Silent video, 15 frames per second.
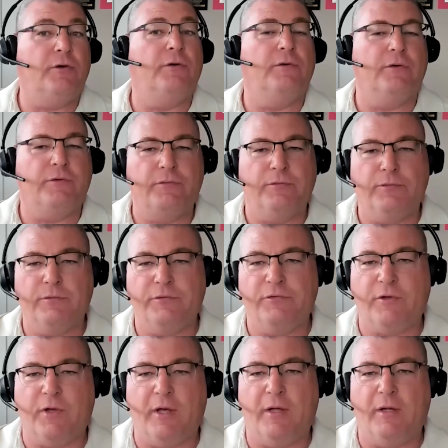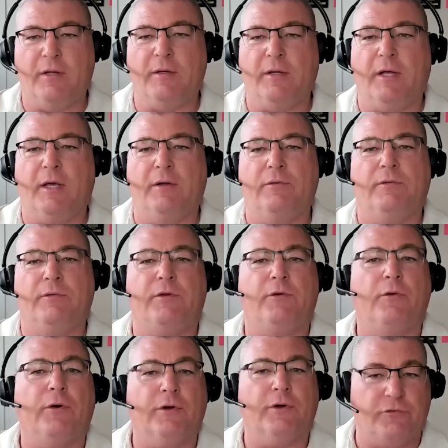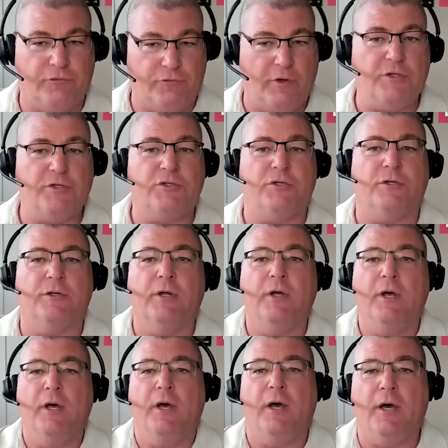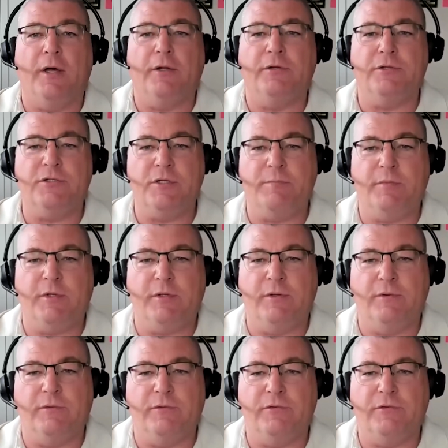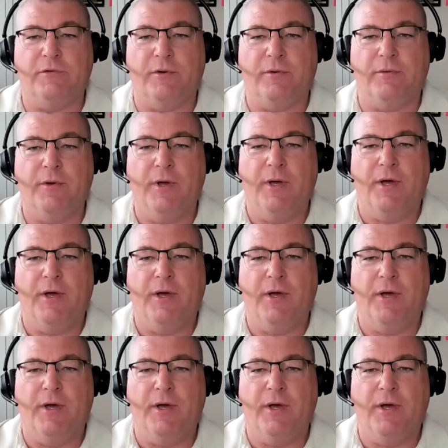CUDA tool set and handle the orchestration to GPUs. So